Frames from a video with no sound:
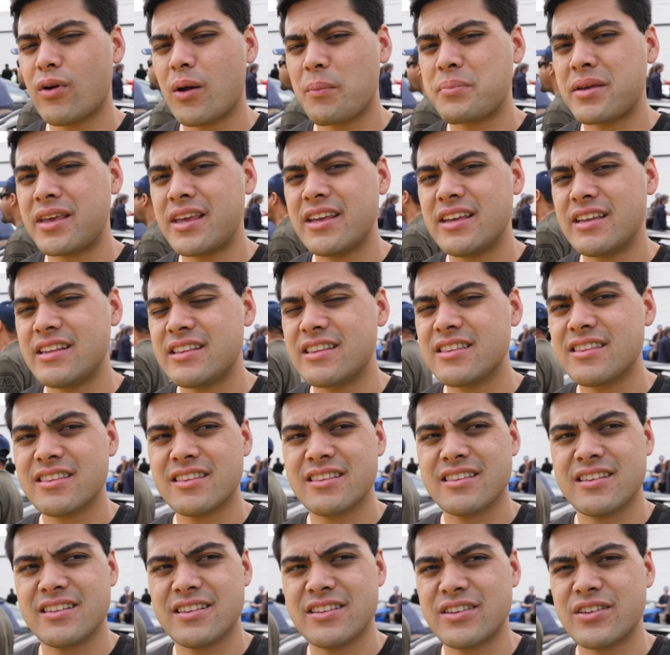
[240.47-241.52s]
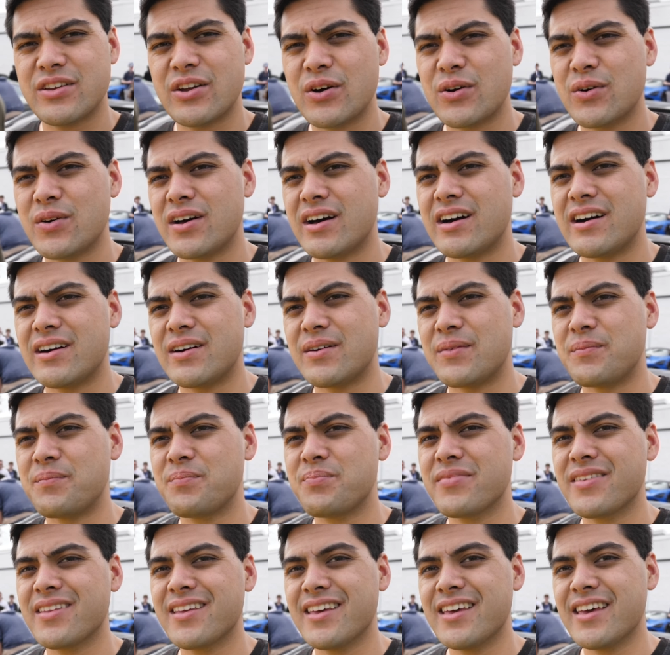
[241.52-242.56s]
Rapide, you know.
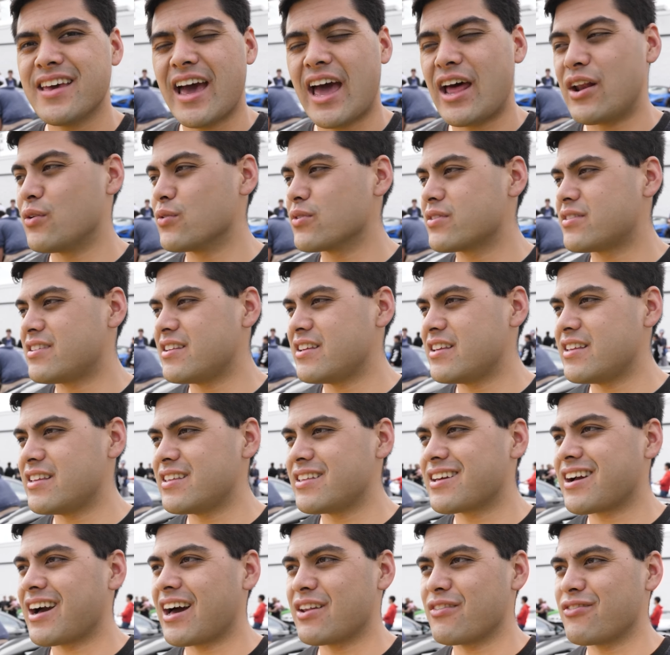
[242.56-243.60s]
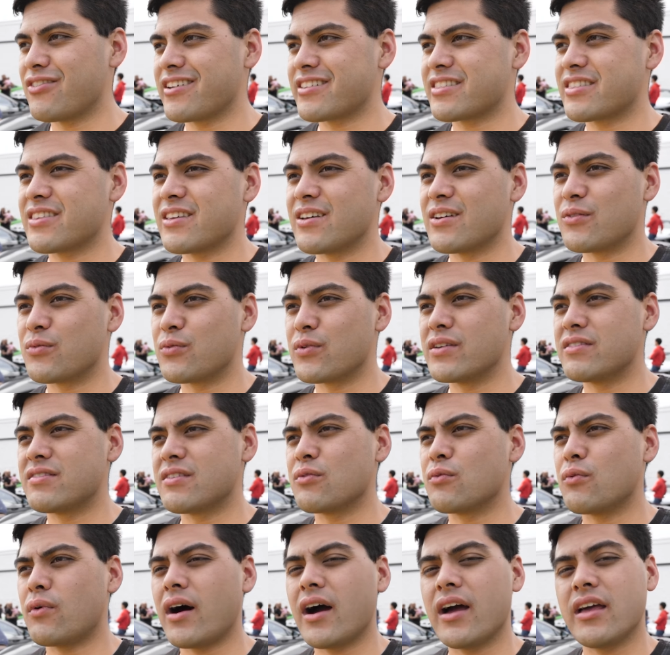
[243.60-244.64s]
Um, I don't see kind of like the
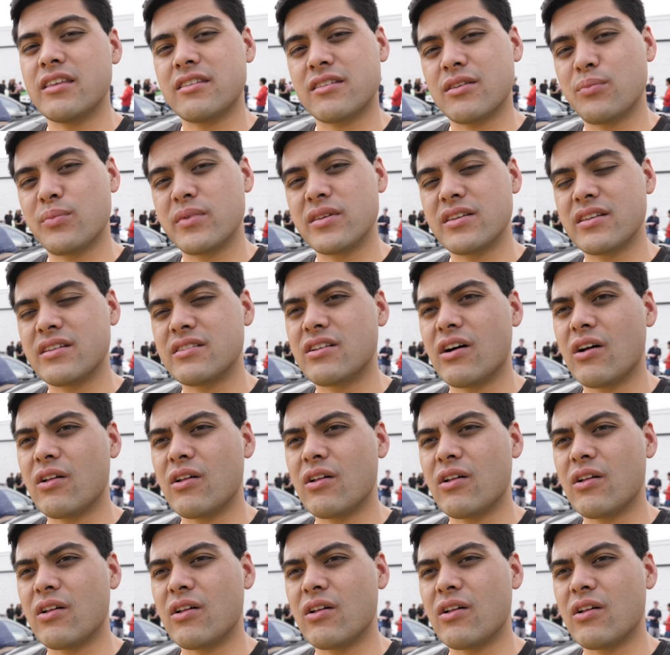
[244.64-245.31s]
reason why it's a million